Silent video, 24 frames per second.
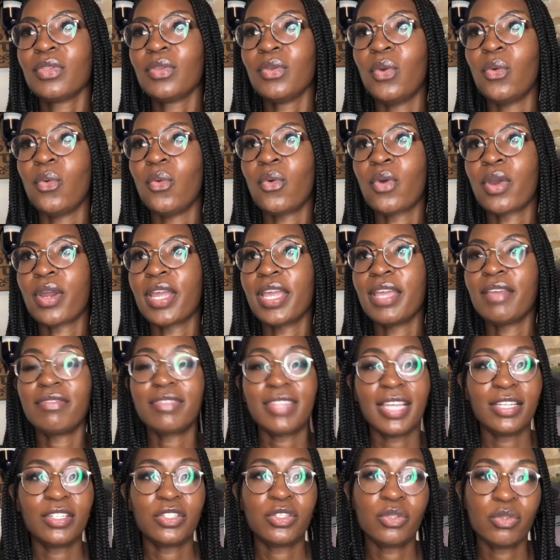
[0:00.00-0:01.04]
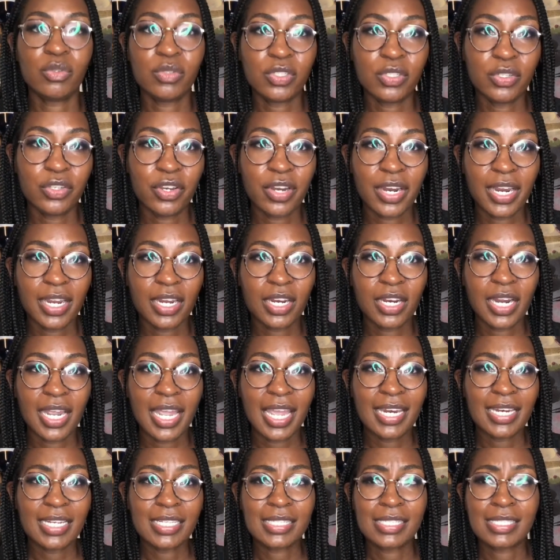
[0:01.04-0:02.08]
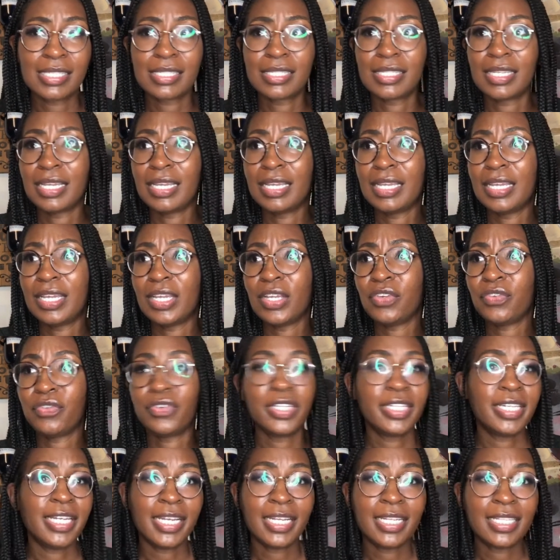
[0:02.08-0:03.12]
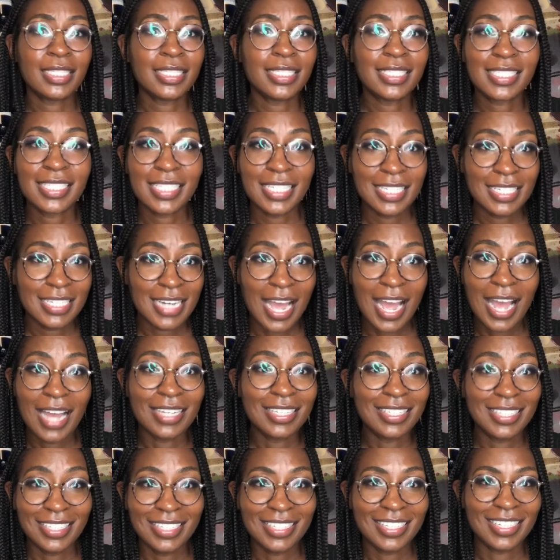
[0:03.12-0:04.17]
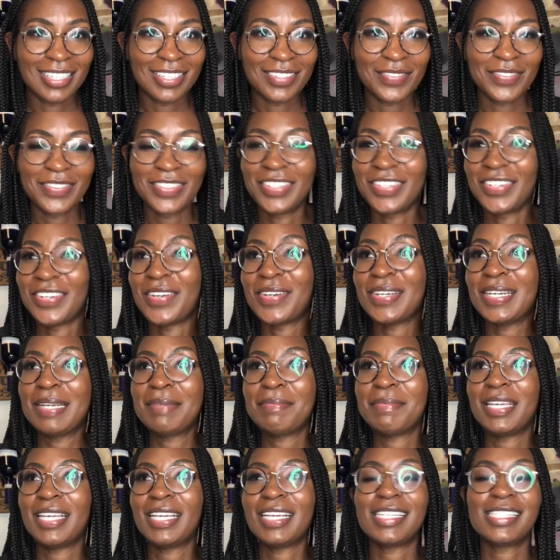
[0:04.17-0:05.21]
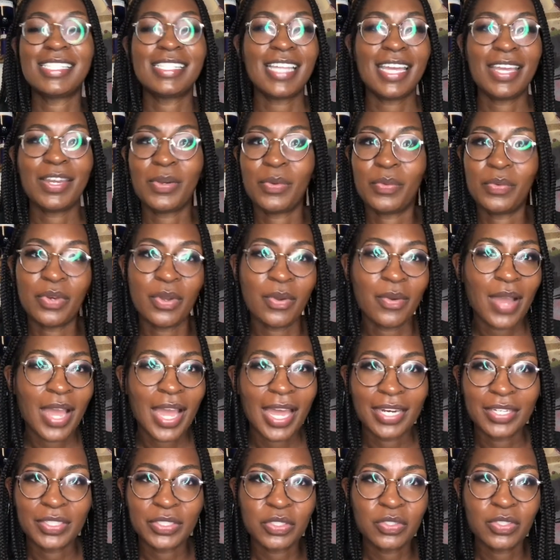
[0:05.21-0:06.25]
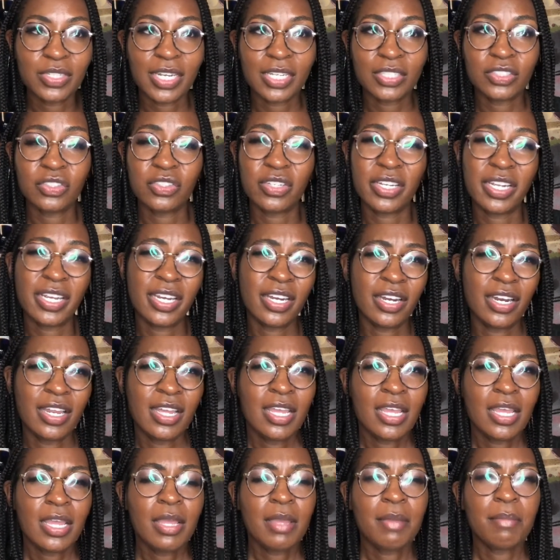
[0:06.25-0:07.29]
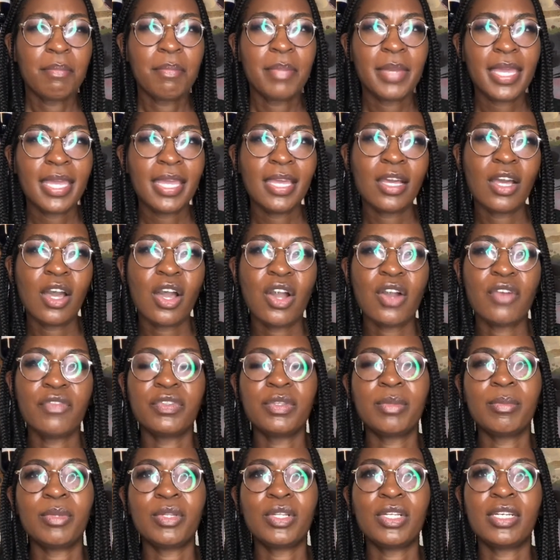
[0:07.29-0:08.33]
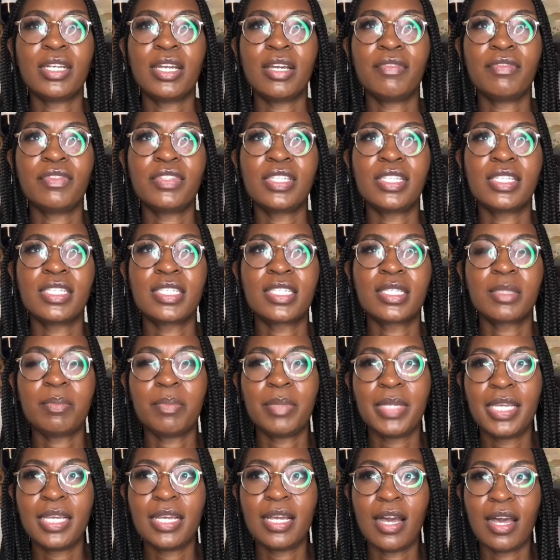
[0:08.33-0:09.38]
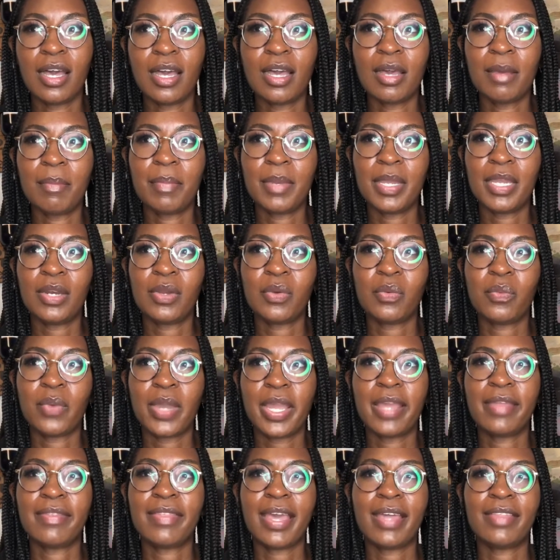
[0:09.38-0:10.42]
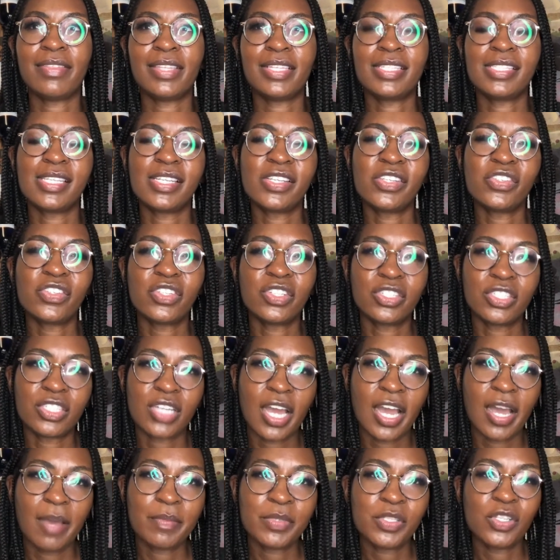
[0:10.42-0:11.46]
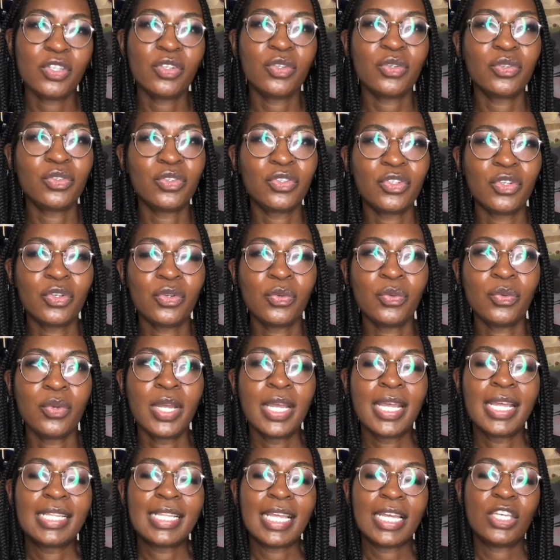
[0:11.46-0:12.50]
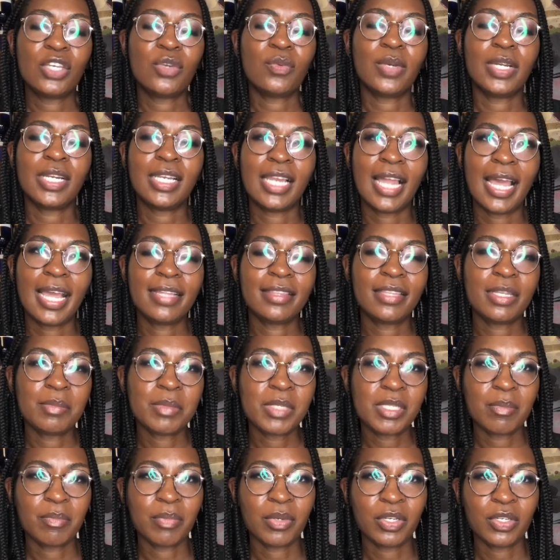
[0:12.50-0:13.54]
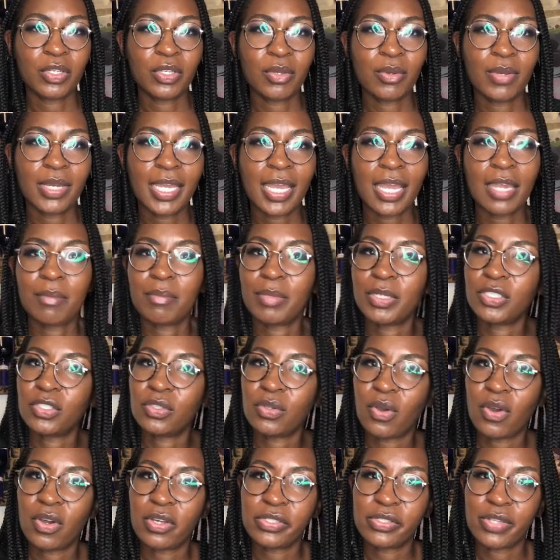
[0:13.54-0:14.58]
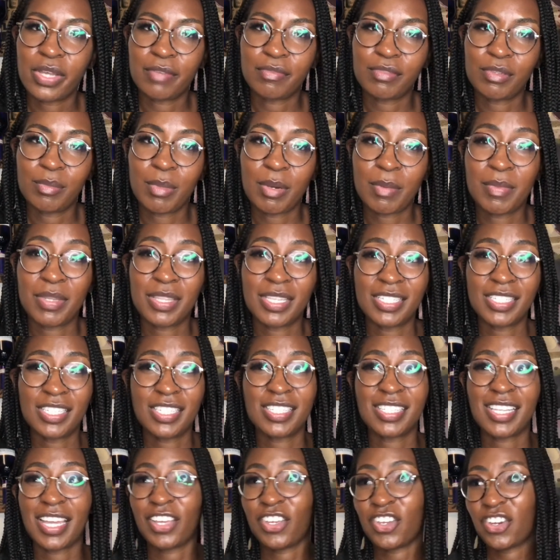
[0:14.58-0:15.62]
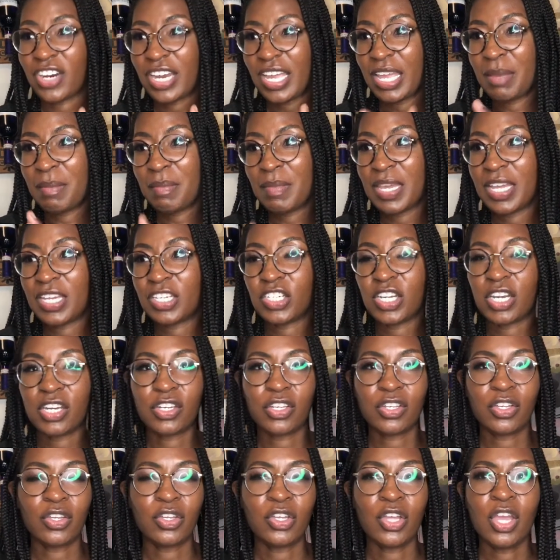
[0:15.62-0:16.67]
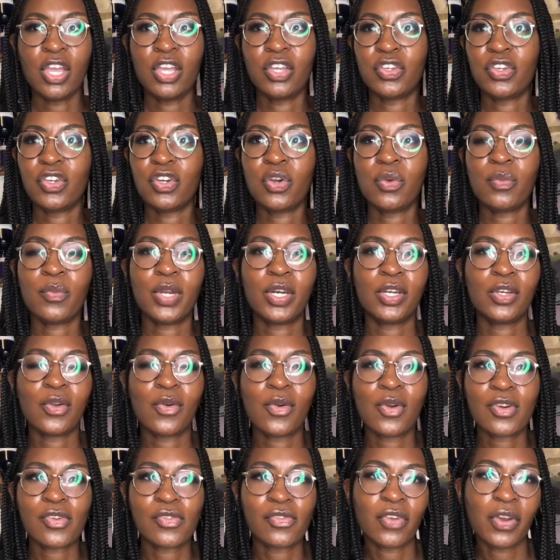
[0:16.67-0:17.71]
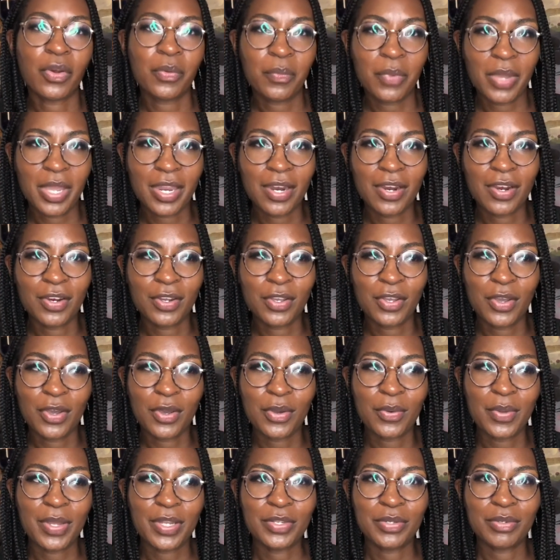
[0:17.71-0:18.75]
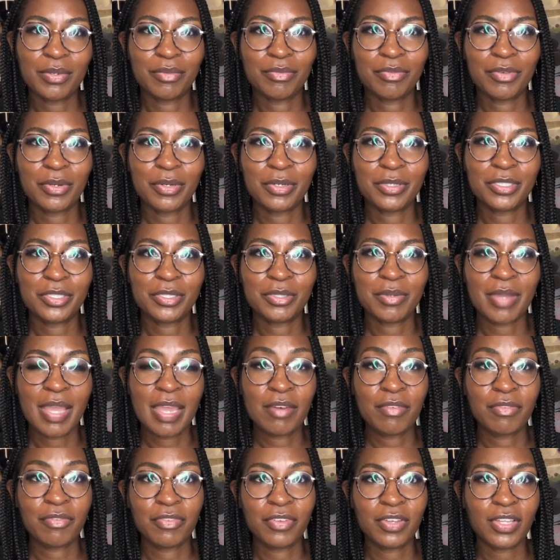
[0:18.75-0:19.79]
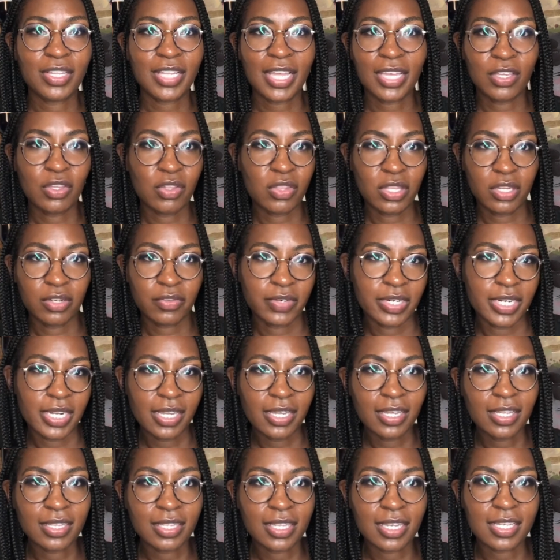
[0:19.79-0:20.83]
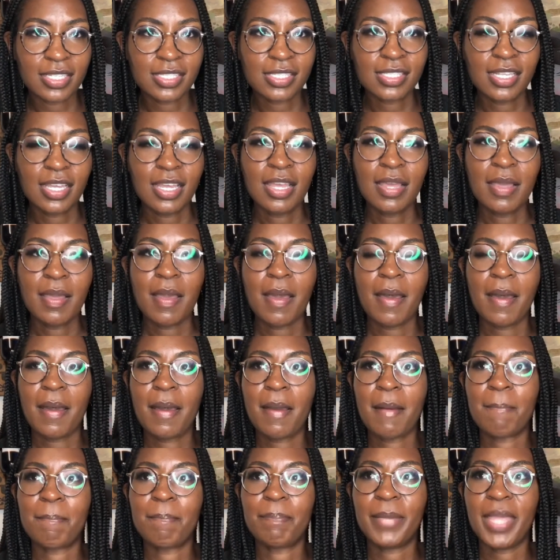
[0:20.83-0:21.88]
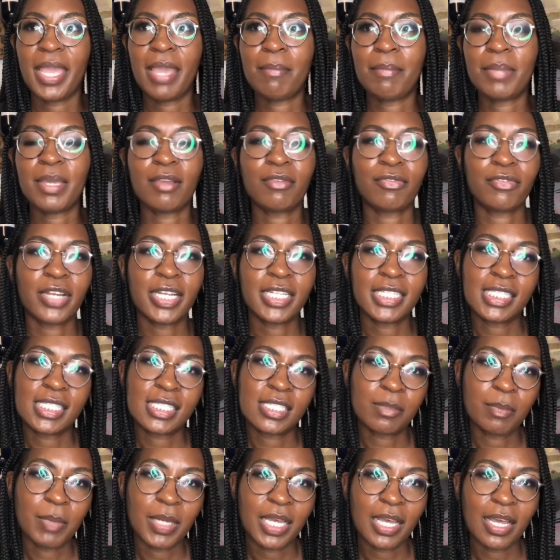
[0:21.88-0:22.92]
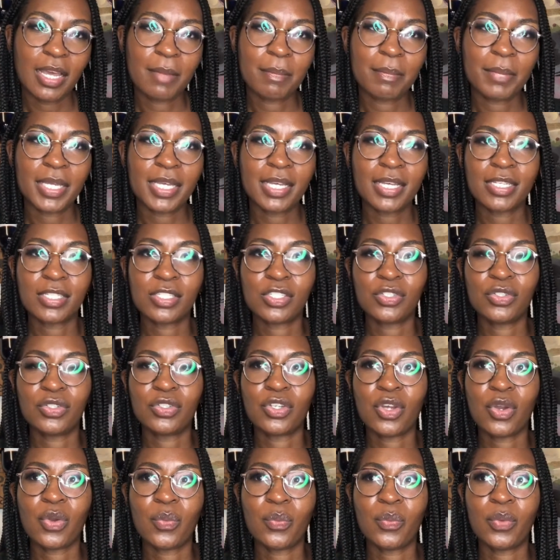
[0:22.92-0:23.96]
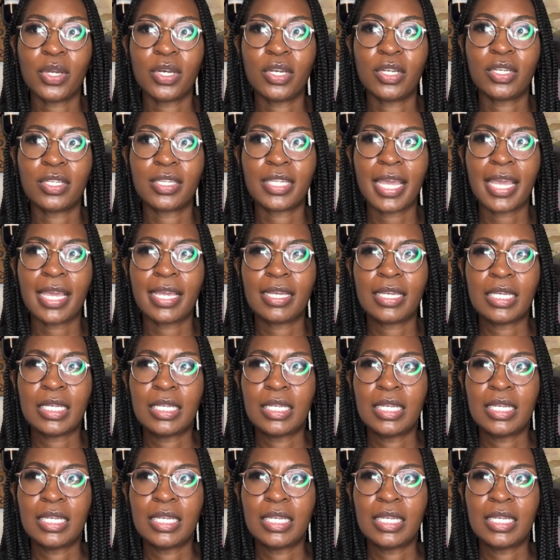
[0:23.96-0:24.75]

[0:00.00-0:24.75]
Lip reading: Or if they do your hair and it's ridiculously not good, you know what I mean, because they don't know how to do natural hair, being comfortable enough to speak up in a way that this is your job, so you do, like, you would like them to book you again, but you also have to remember this is like your image, and you don't want to go on a runway or go and do a photo shoot and feel like you look ridiculous, and be afraid to speak up because you don't want to like